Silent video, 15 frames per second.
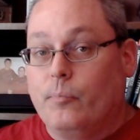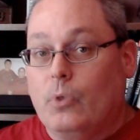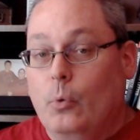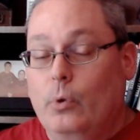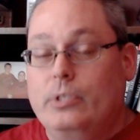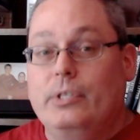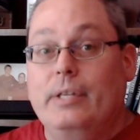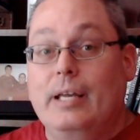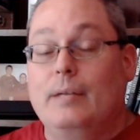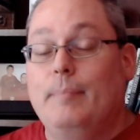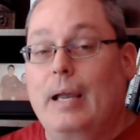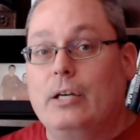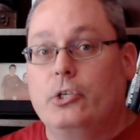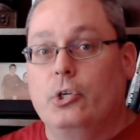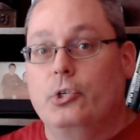which then
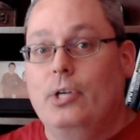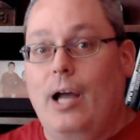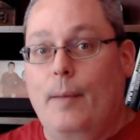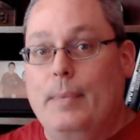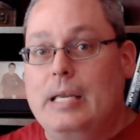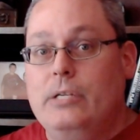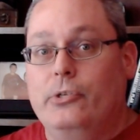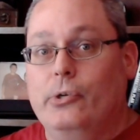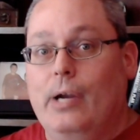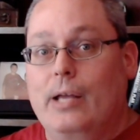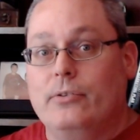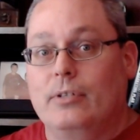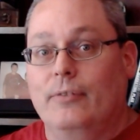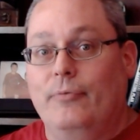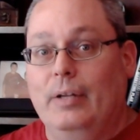makes your job easier as
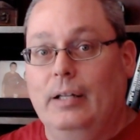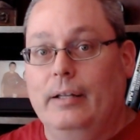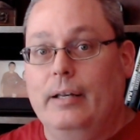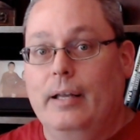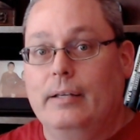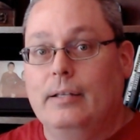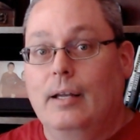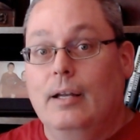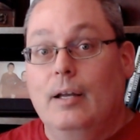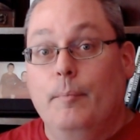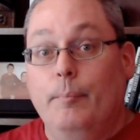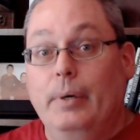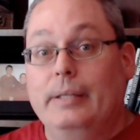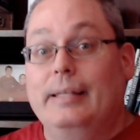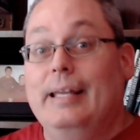an affiliate.
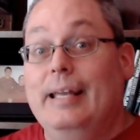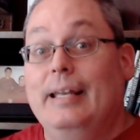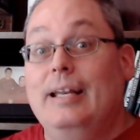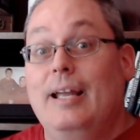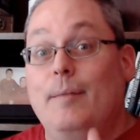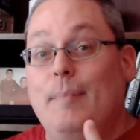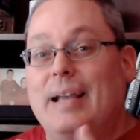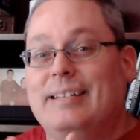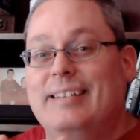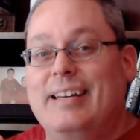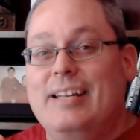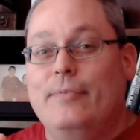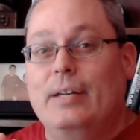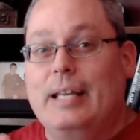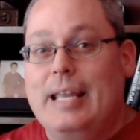But then it makes it
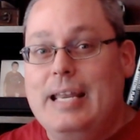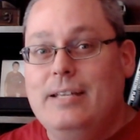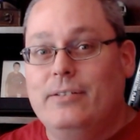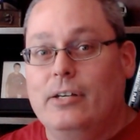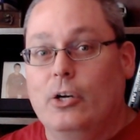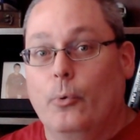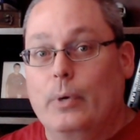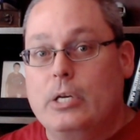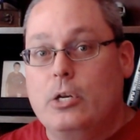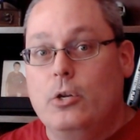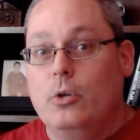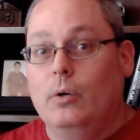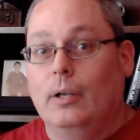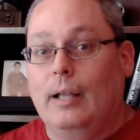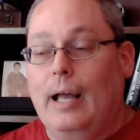even easier when you
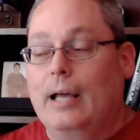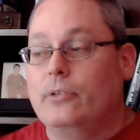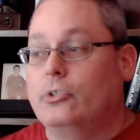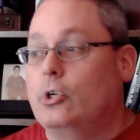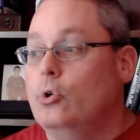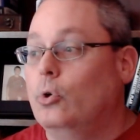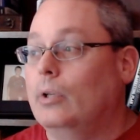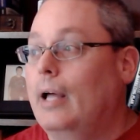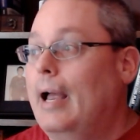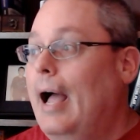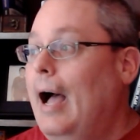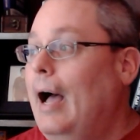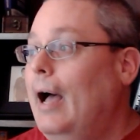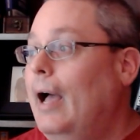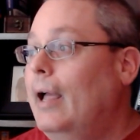utilize Google
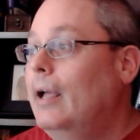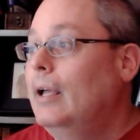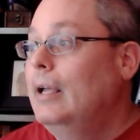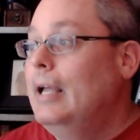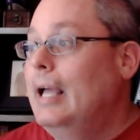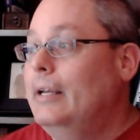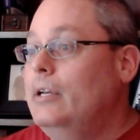AI and